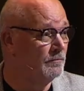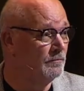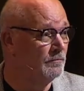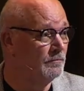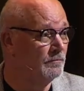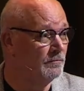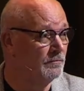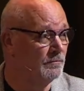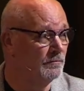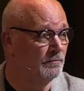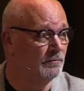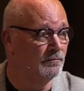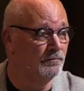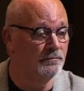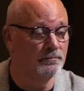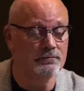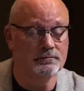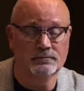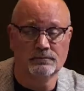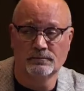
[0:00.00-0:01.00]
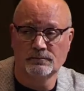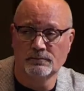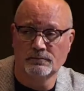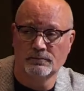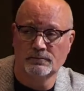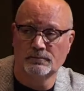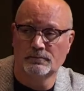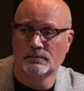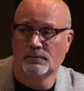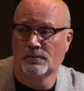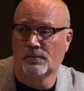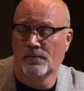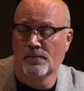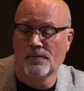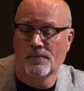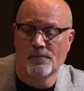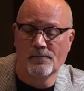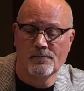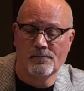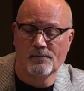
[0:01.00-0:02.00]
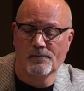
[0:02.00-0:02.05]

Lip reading: Nothing is said.